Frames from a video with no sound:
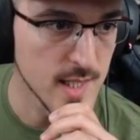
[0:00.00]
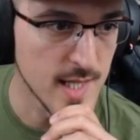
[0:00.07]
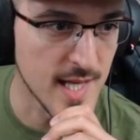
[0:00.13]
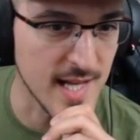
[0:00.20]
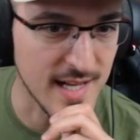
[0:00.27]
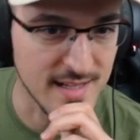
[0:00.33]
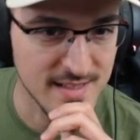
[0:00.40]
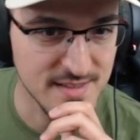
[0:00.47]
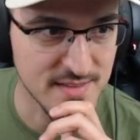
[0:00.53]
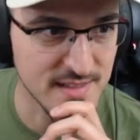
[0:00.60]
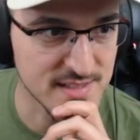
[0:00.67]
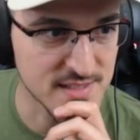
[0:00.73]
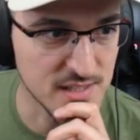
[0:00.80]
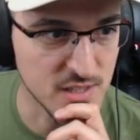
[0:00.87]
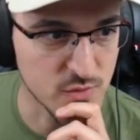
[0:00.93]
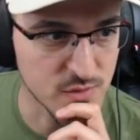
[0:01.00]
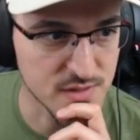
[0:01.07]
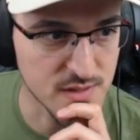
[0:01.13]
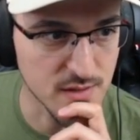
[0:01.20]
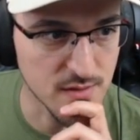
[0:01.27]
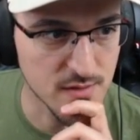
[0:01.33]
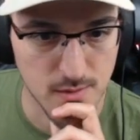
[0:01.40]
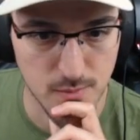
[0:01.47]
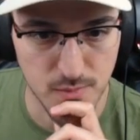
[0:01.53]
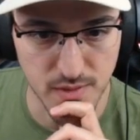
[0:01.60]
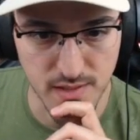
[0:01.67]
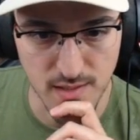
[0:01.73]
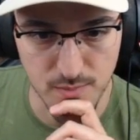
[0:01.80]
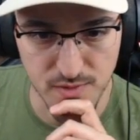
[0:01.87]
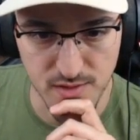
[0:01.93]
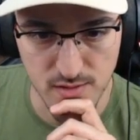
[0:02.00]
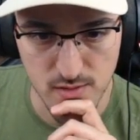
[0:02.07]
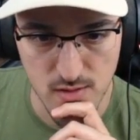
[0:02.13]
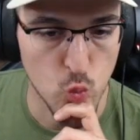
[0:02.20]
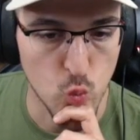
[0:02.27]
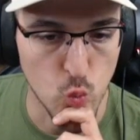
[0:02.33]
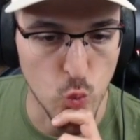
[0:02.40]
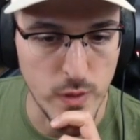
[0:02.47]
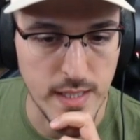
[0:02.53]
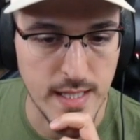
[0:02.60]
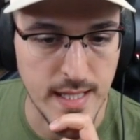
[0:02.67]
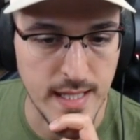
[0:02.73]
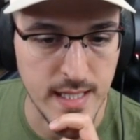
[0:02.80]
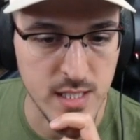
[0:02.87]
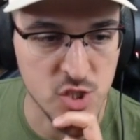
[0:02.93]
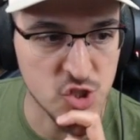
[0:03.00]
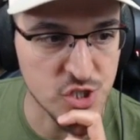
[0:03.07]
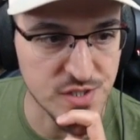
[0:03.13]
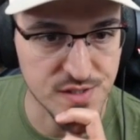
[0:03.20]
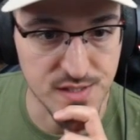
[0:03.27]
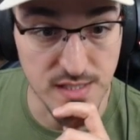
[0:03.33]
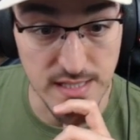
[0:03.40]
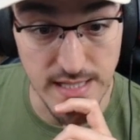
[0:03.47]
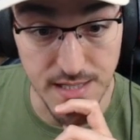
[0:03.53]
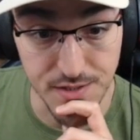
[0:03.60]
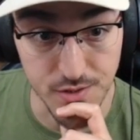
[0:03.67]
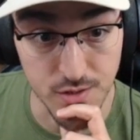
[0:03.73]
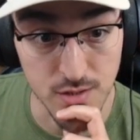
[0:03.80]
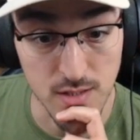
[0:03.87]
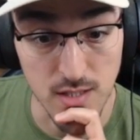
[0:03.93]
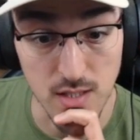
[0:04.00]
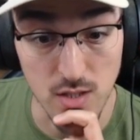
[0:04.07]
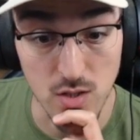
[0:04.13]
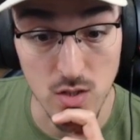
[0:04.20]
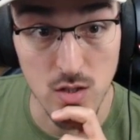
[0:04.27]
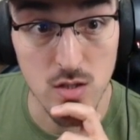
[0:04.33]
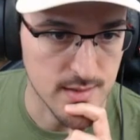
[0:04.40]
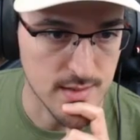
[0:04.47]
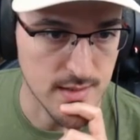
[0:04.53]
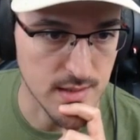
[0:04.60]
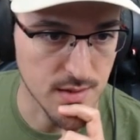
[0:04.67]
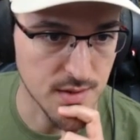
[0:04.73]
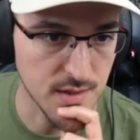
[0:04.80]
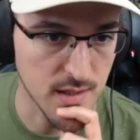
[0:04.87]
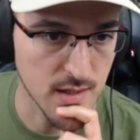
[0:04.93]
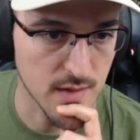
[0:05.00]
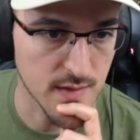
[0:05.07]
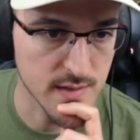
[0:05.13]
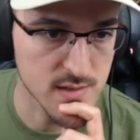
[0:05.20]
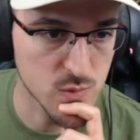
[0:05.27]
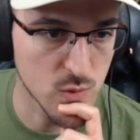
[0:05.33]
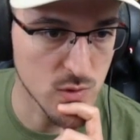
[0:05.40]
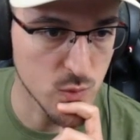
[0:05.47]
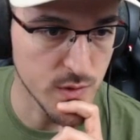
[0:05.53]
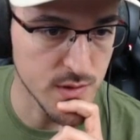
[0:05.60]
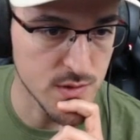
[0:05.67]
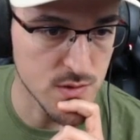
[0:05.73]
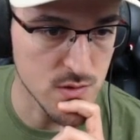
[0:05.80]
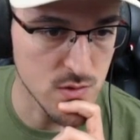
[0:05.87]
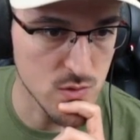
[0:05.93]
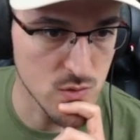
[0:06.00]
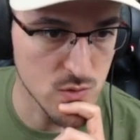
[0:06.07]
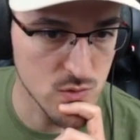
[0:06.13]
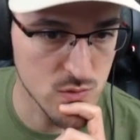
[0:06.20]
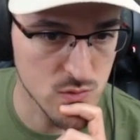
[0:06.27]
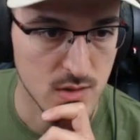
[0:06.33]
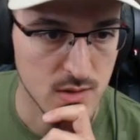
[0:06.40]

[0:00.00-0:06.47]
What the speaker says: Ha! That's an interesting pickup there. We can just get in here. I think that's what we do.